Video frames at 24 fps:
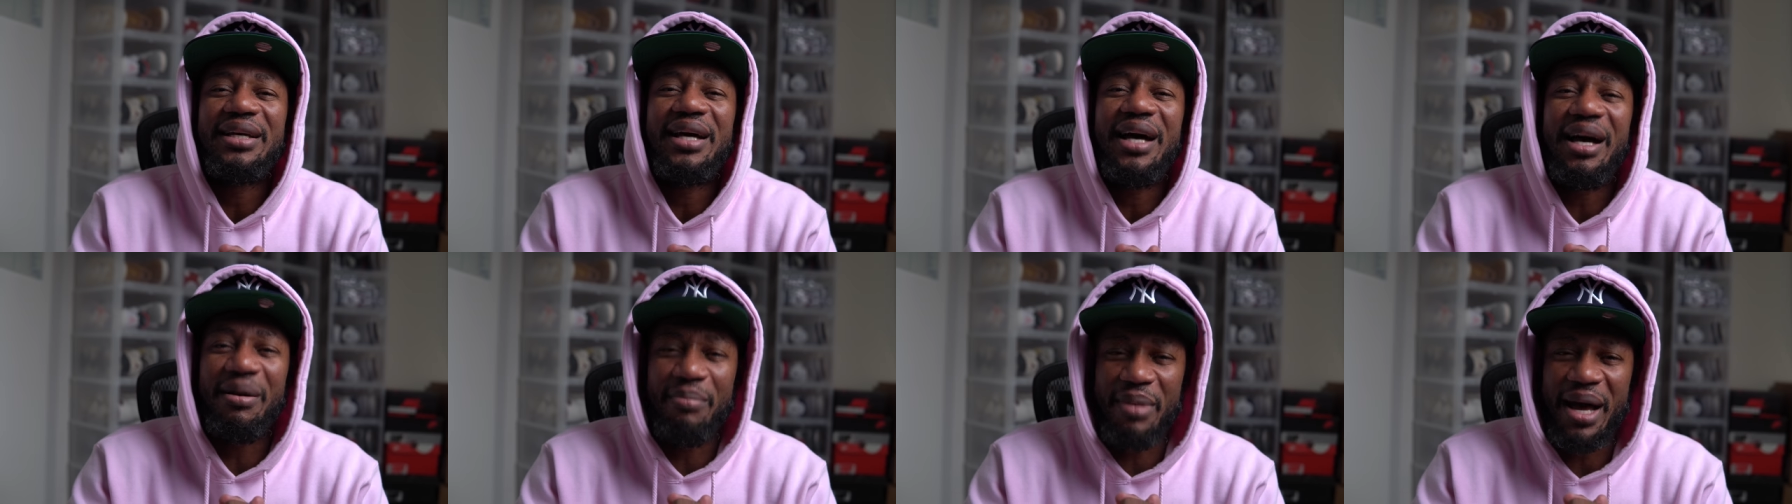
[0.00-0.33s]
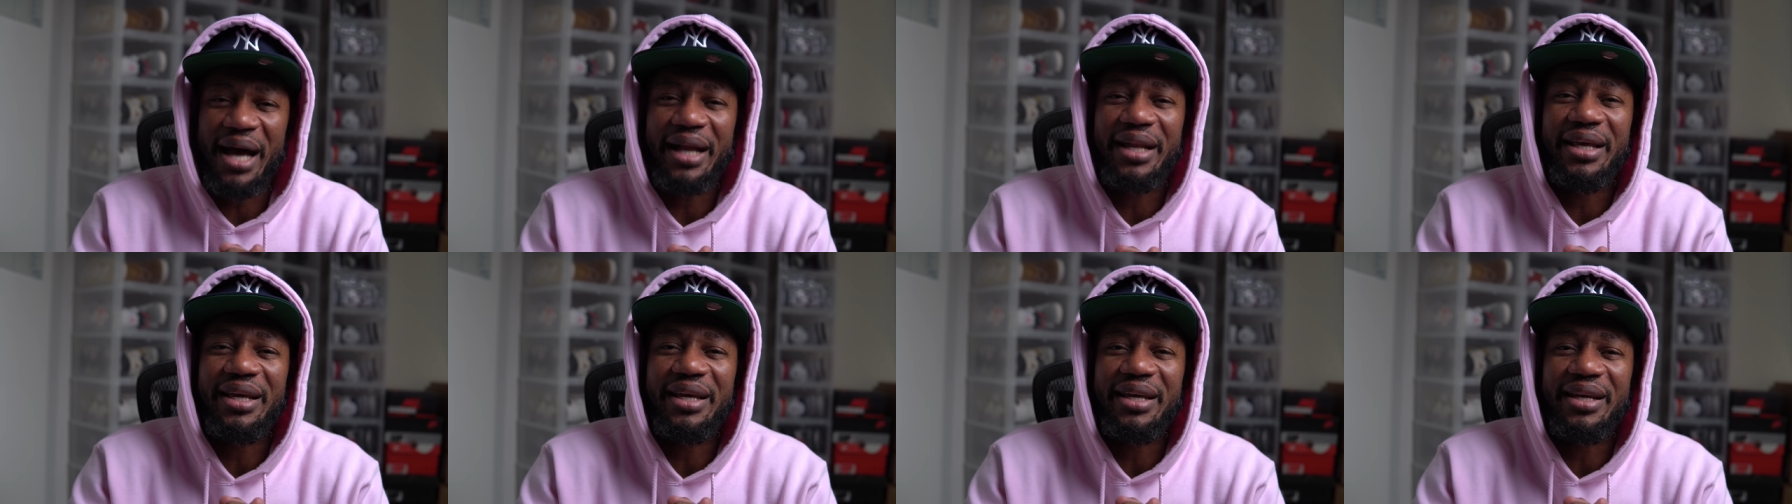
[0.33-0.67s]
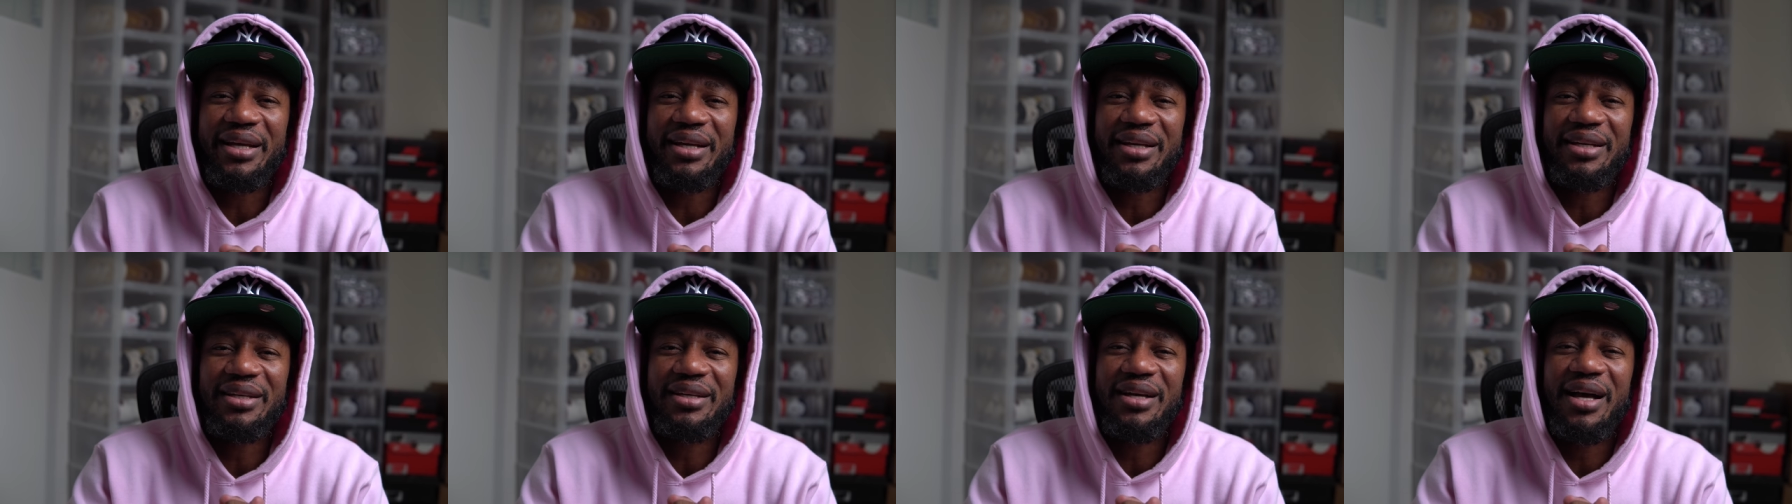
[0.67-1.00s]
I'm out of
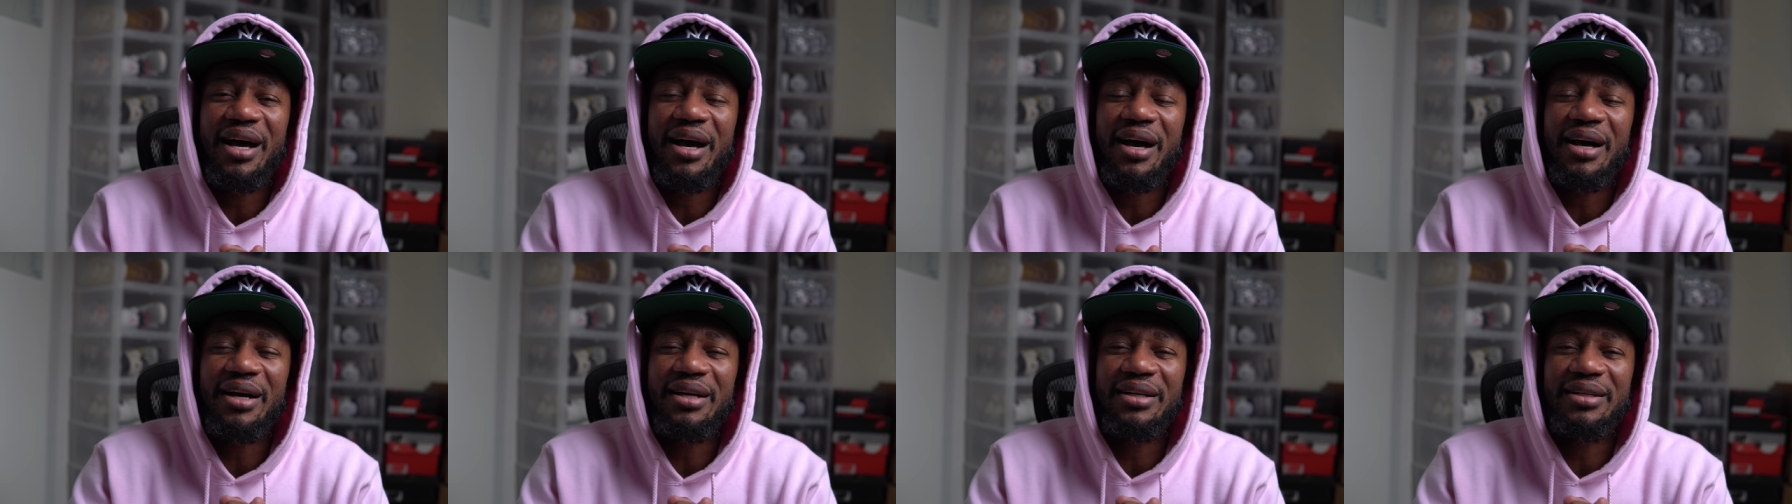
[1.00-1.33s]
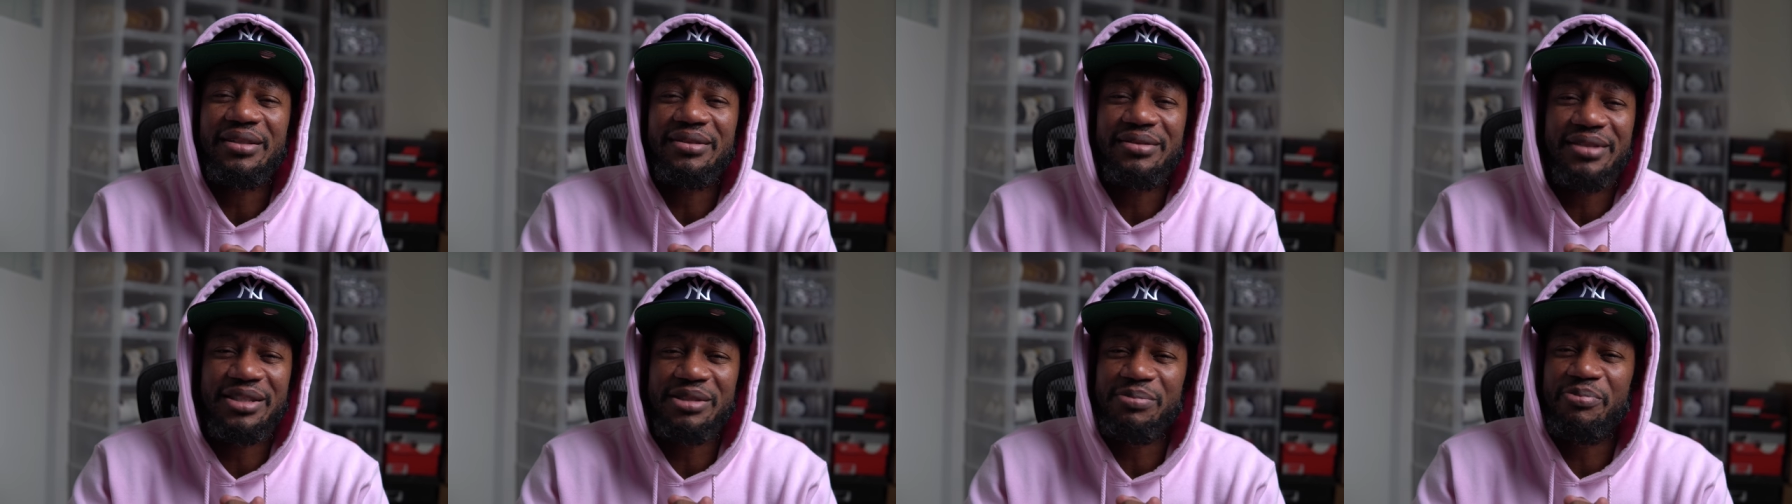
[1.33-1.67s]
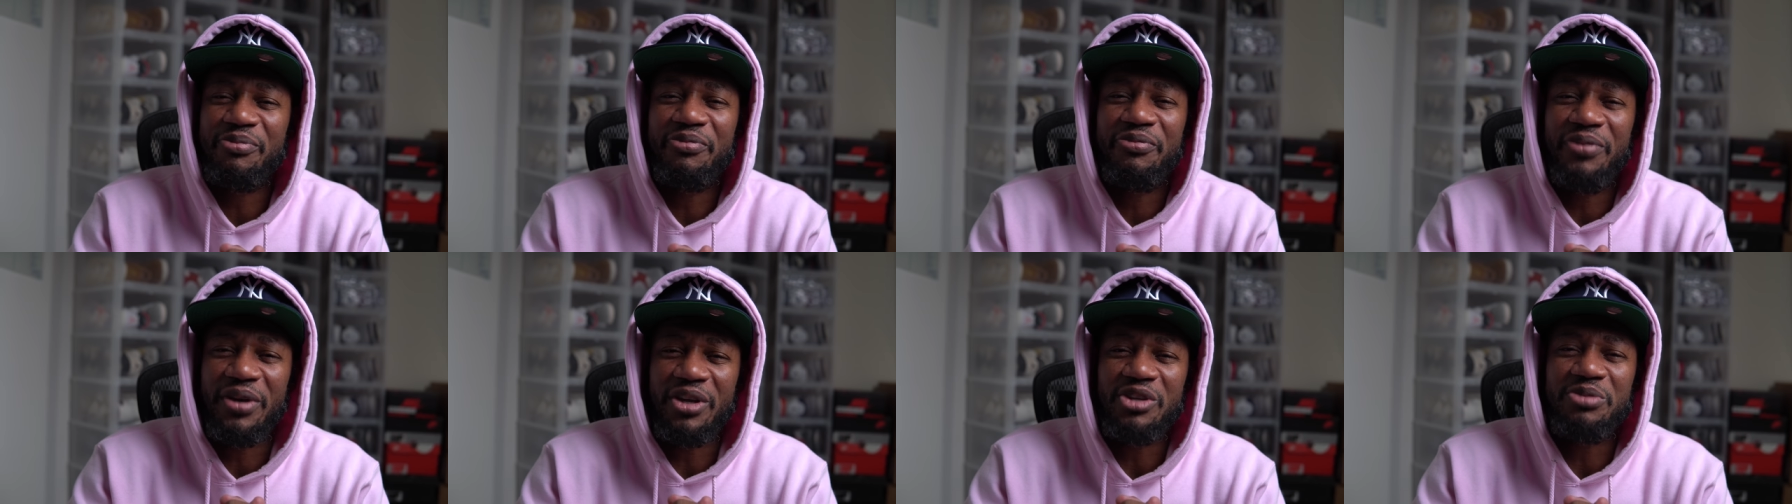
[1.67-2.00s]
here. This
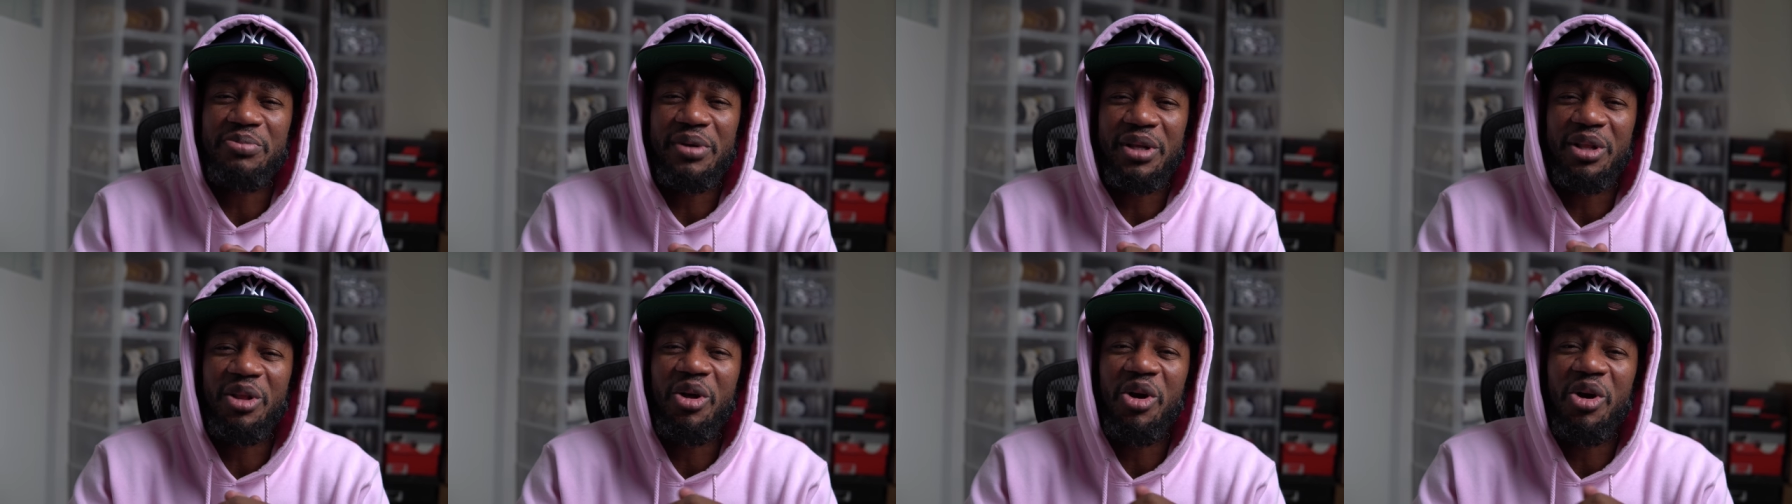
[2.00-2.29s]
video's been